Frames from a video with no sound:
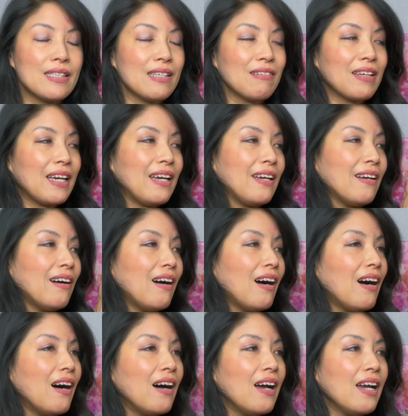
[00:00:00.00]
okay?
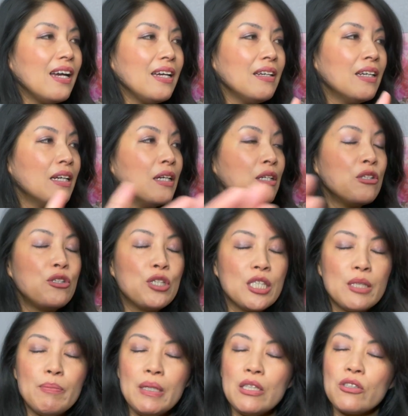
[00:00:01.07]
I
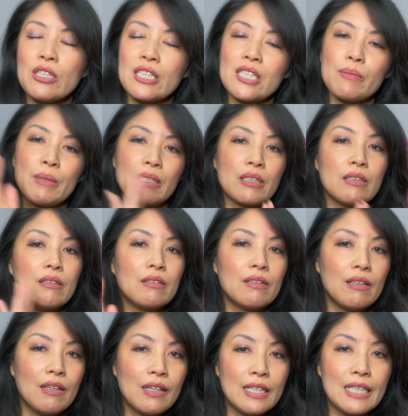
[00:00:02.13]
just being transparent and
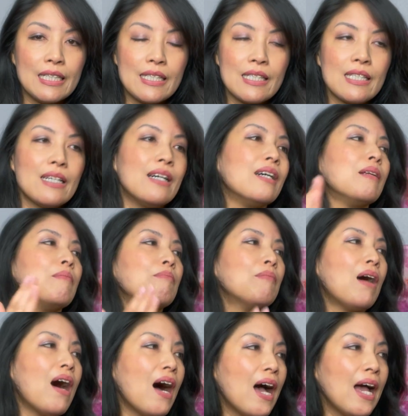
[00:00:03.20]
honest on
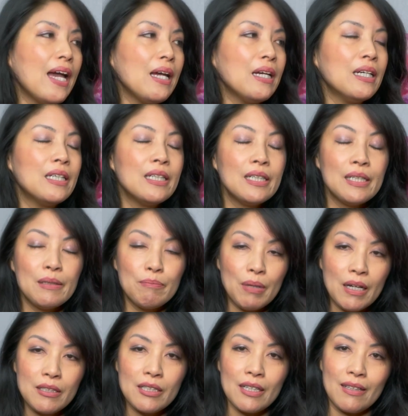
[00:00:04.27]
my
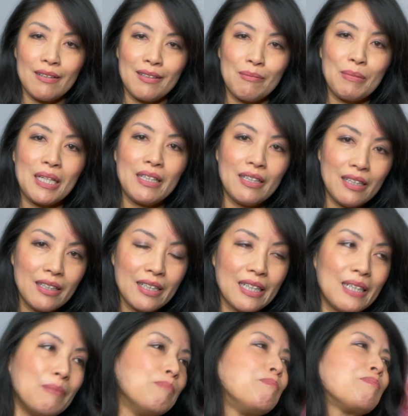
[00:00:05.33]
budget, on my
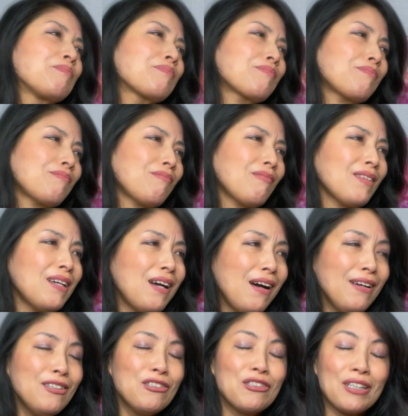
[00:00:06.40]
income.
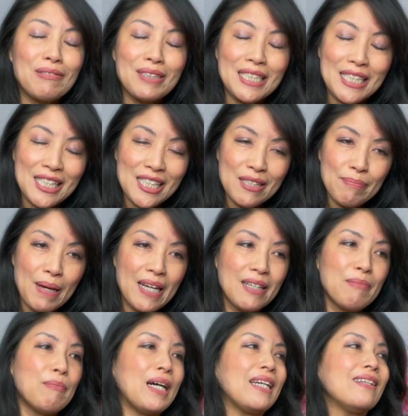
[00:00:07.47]
I do not want to
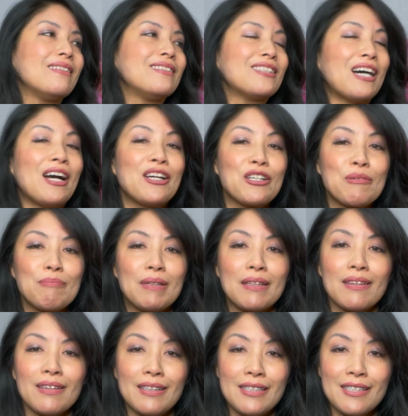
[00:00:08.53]
spend my entire
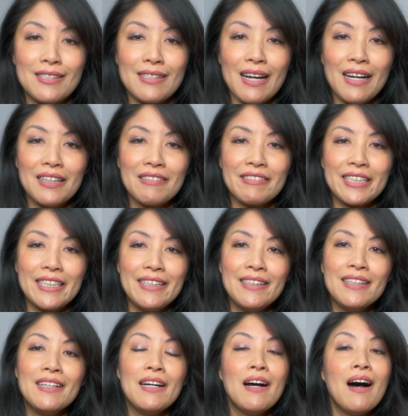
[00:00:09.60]
monthly
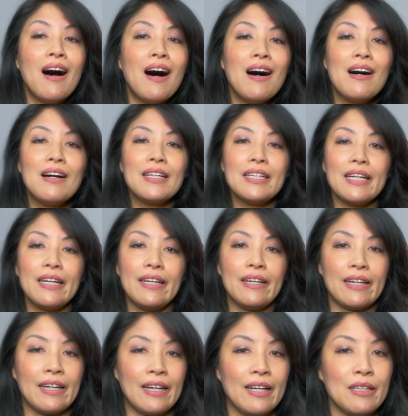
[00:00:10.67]
salary on a
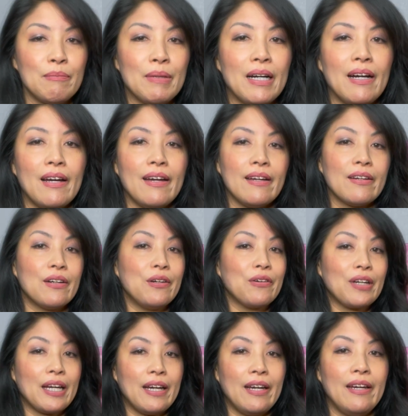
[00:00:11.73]
handbag,
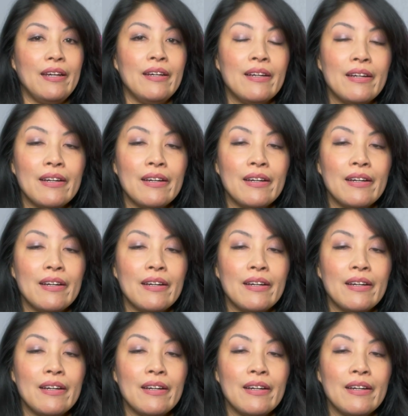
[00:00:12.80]
okay?